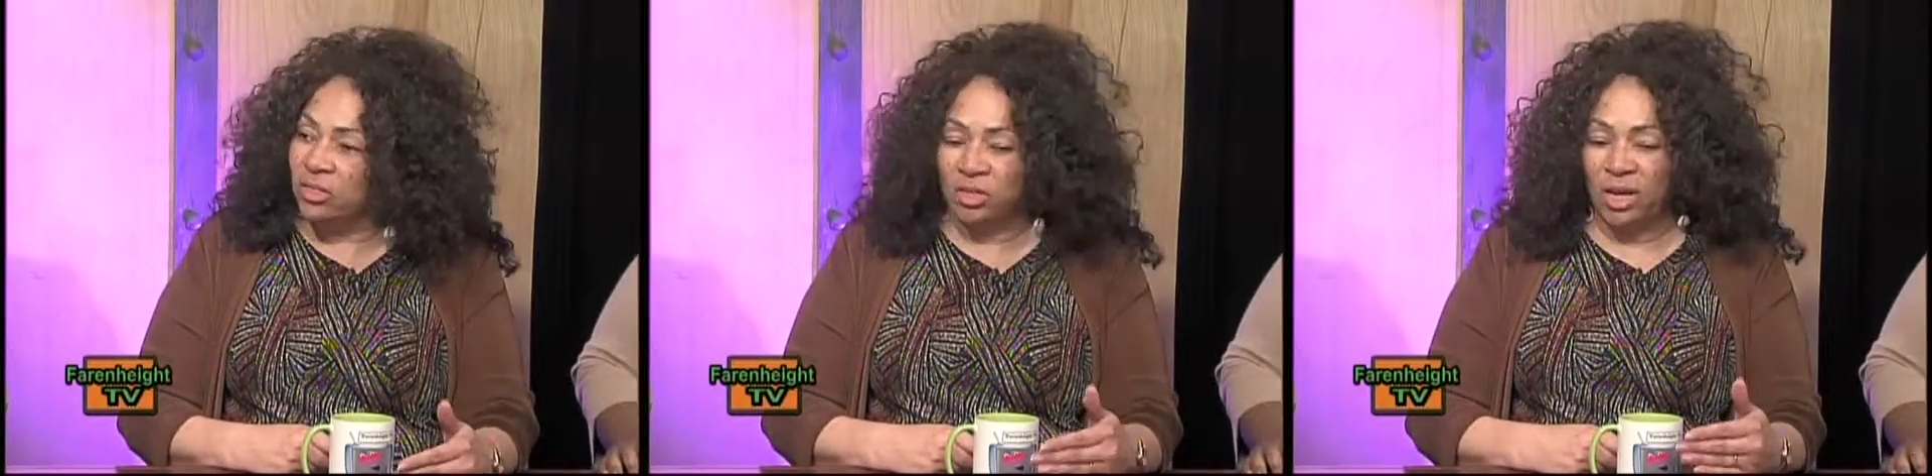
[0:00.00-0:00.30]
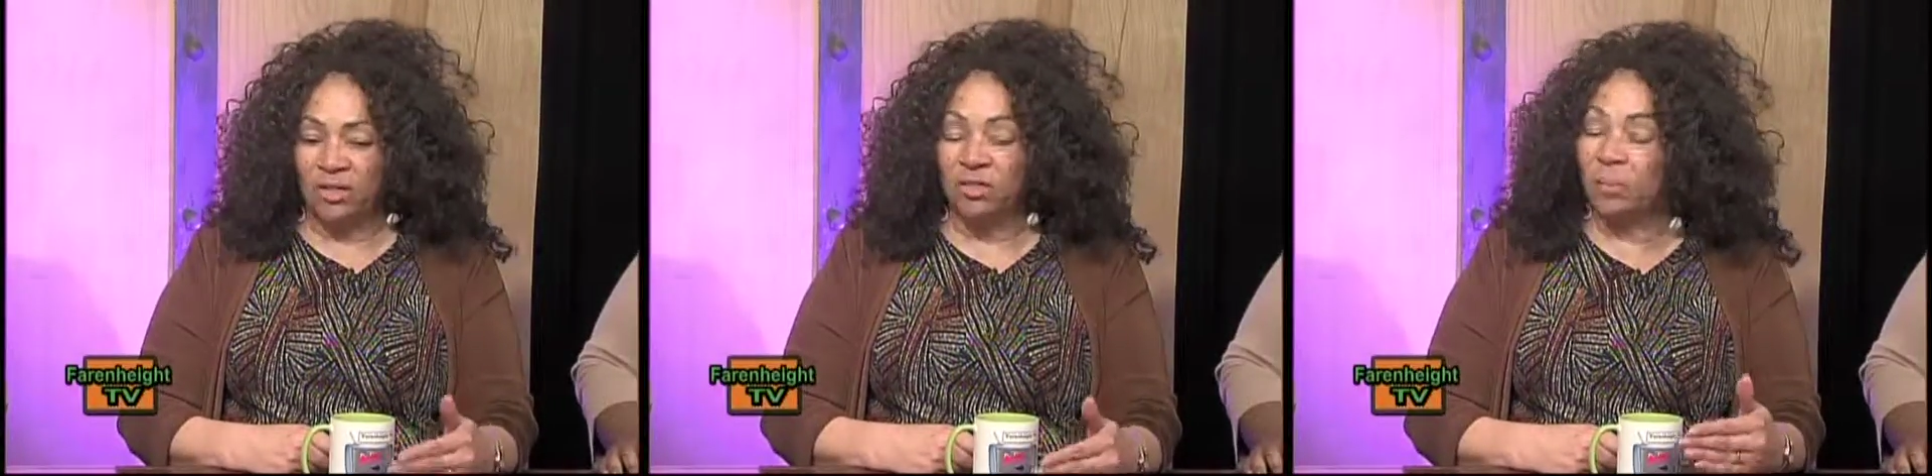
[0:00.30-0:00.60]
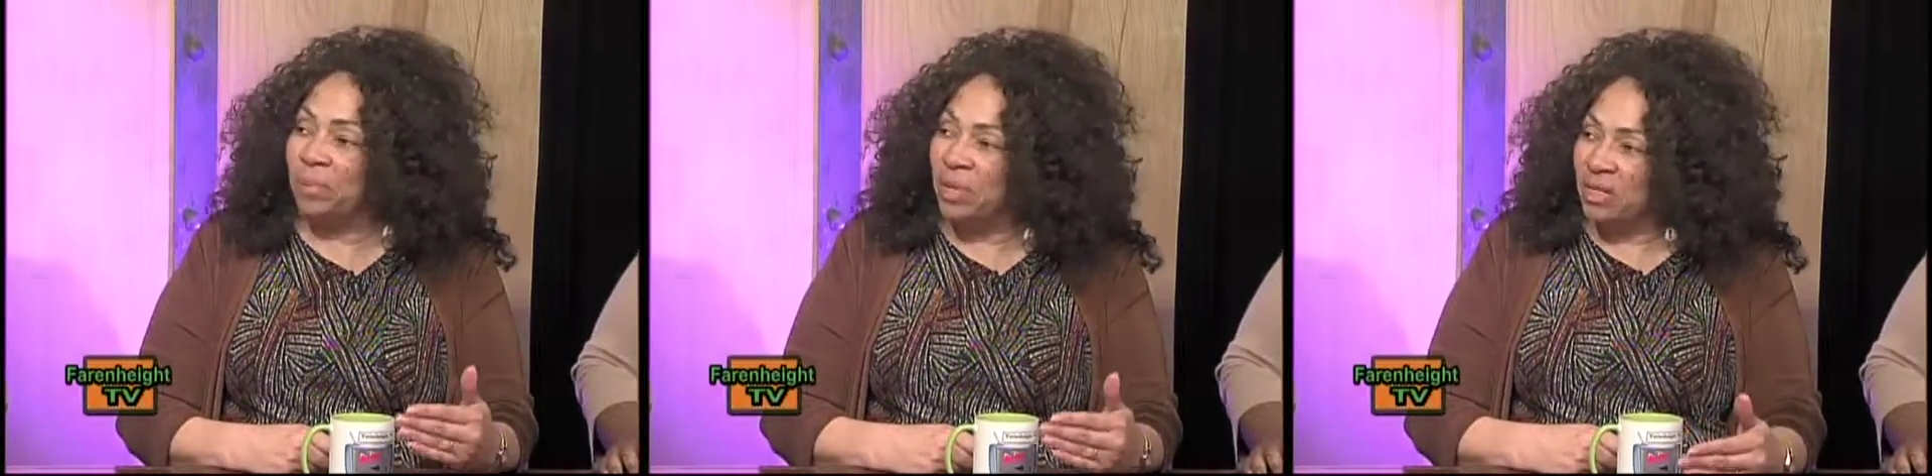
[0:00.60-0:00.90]
to change
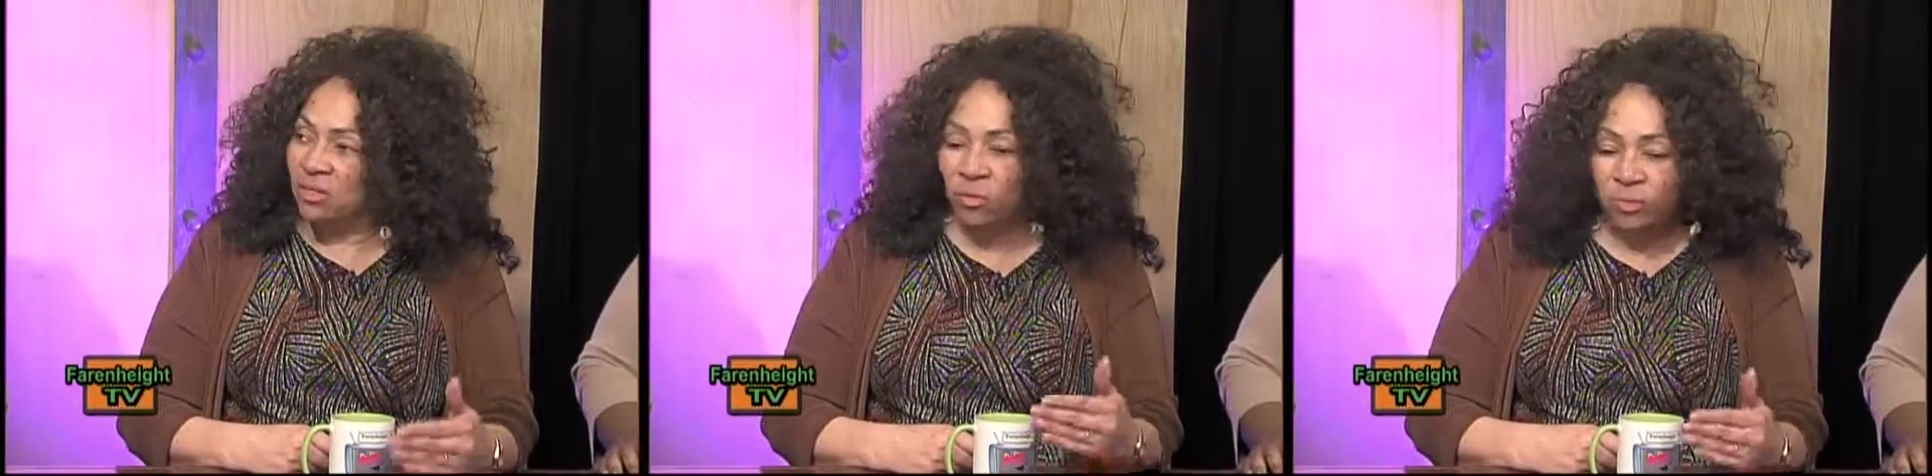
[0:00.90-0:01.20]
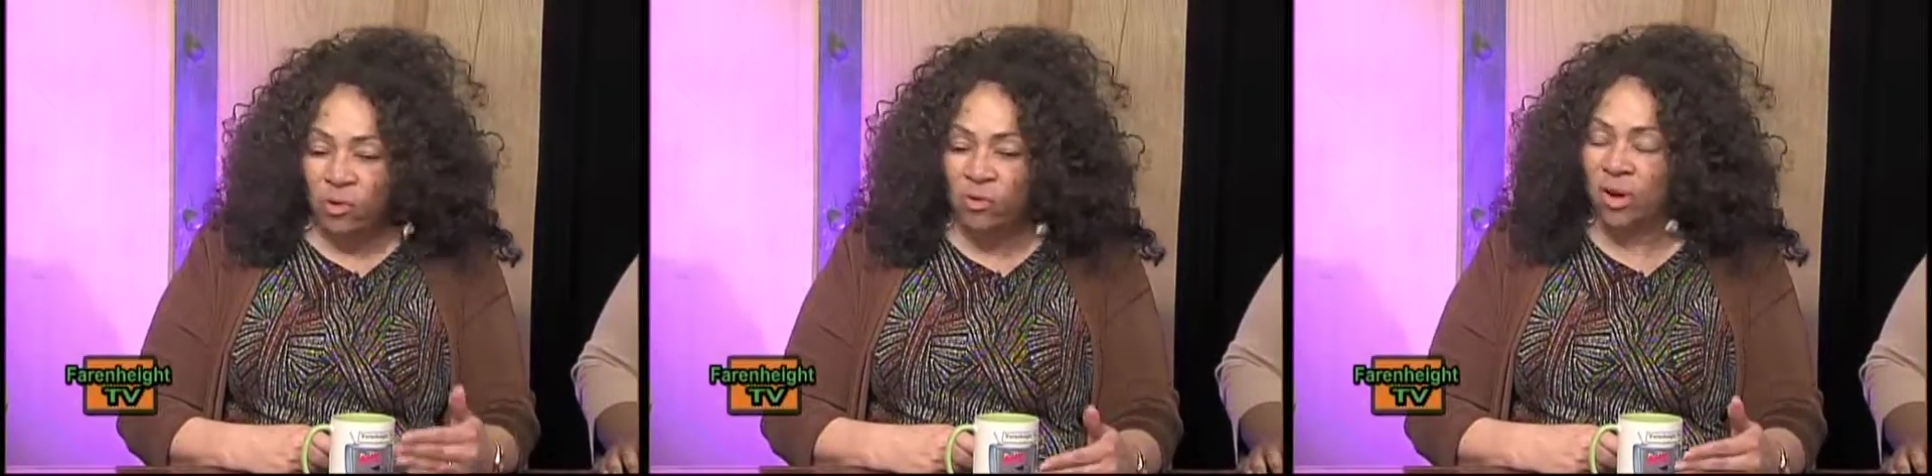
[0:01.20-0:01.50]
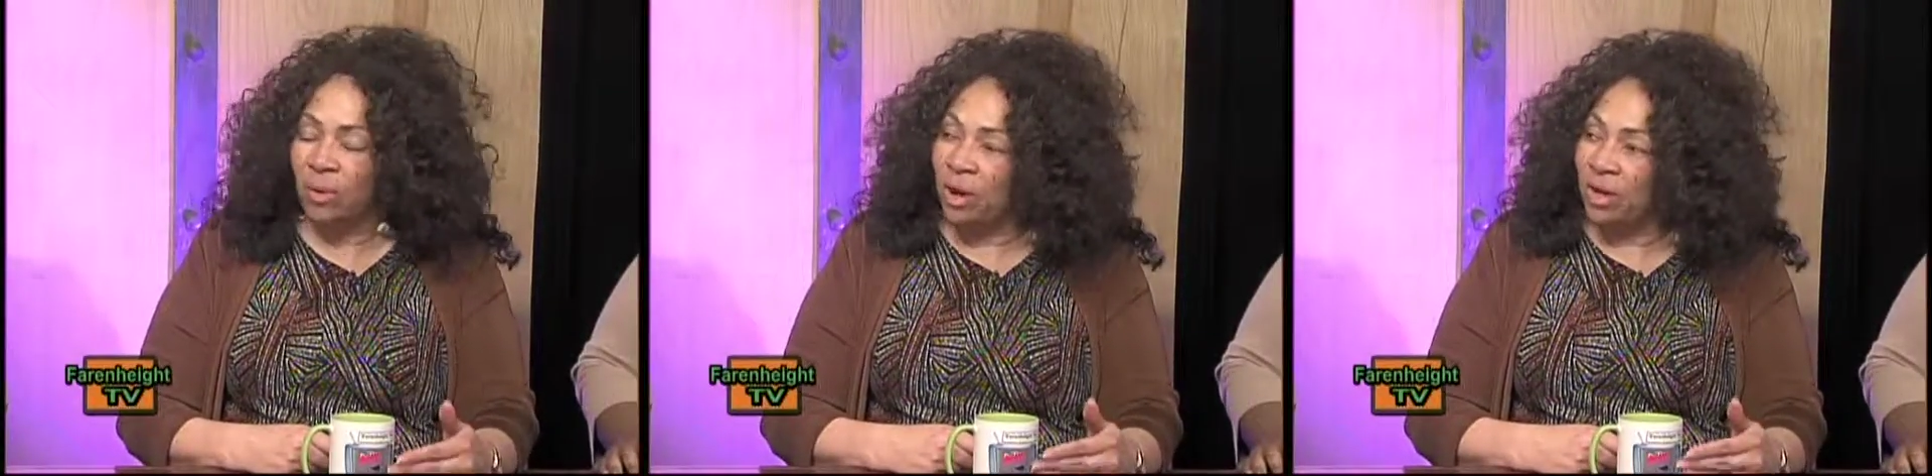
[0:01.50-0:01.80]
the beats, to
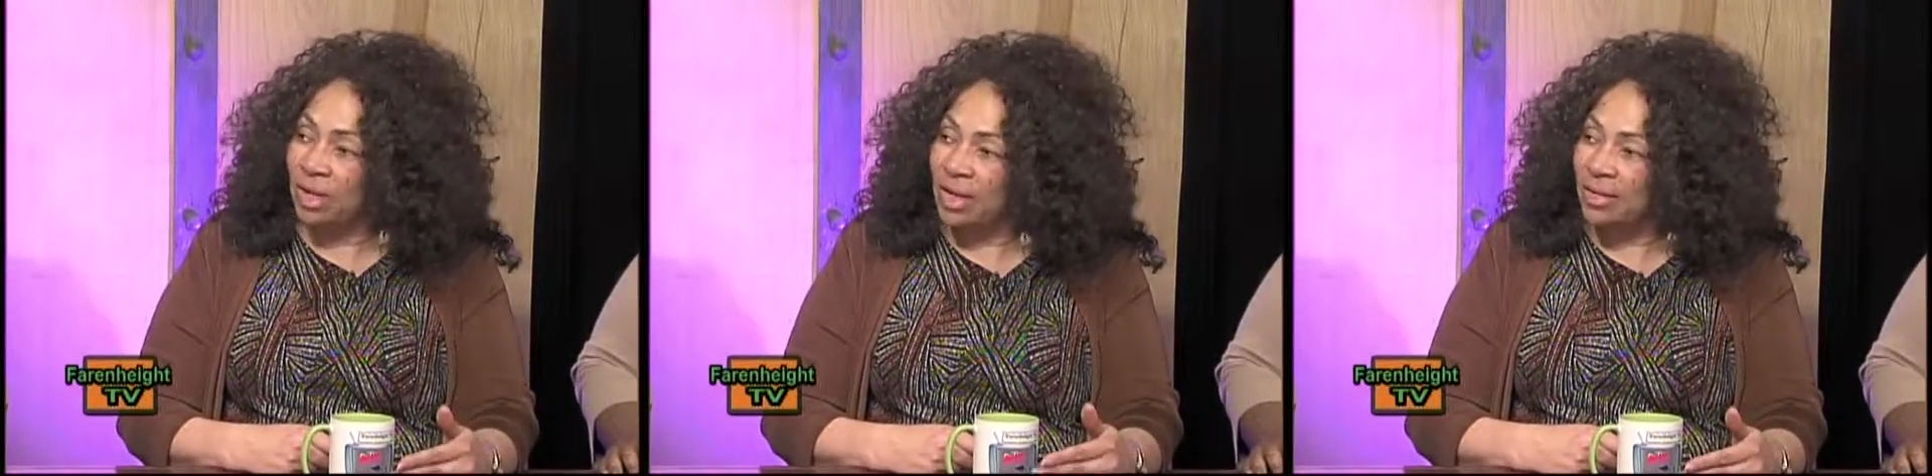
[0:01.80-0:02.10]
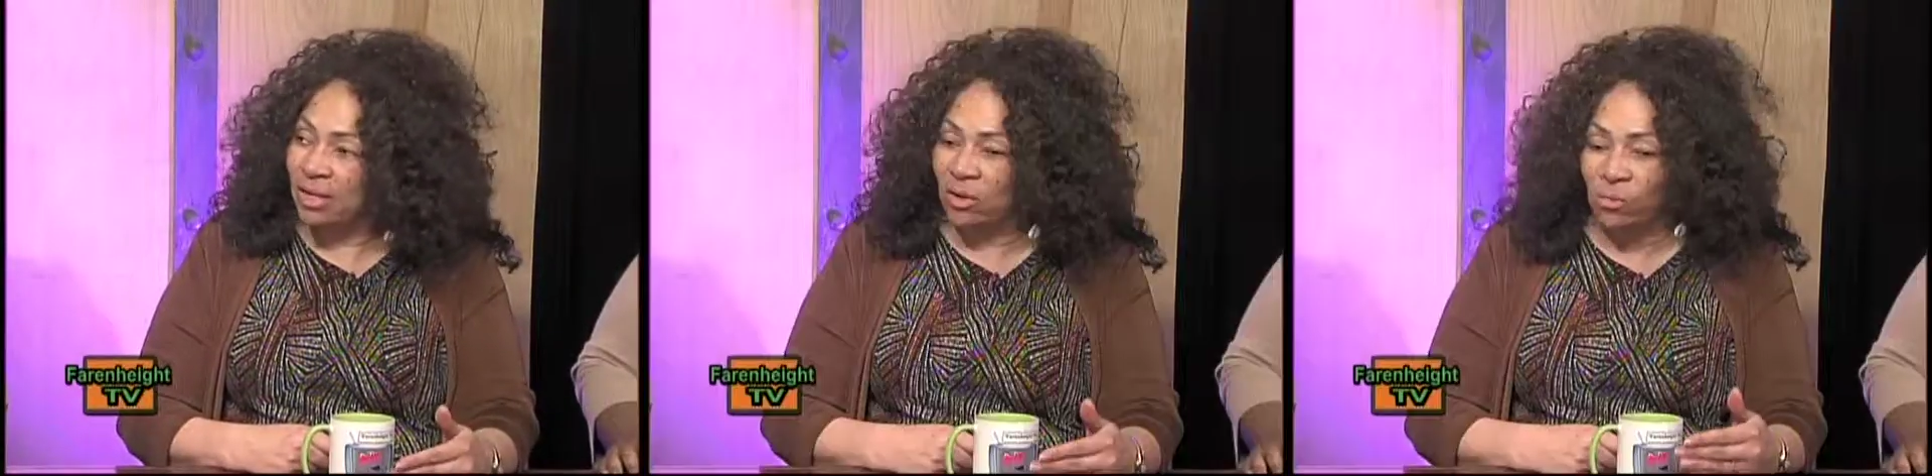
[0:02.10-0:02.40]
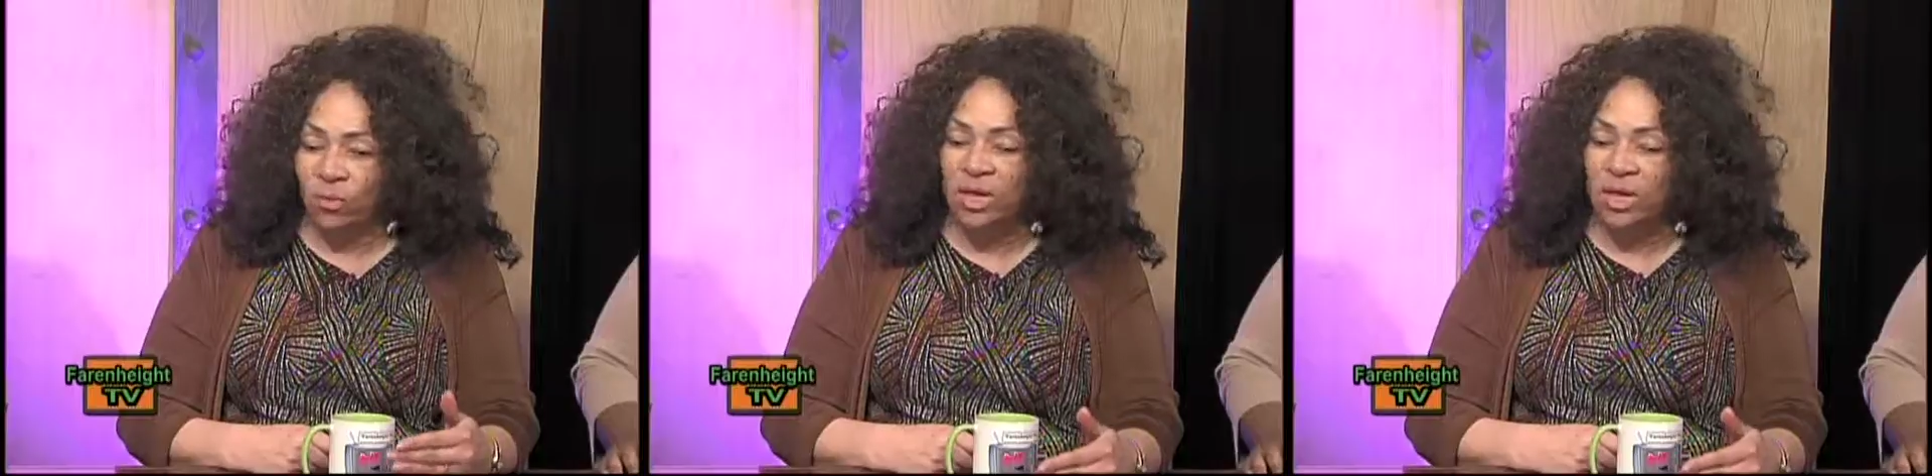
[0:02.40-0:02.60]
program our kids, and mm -hmm.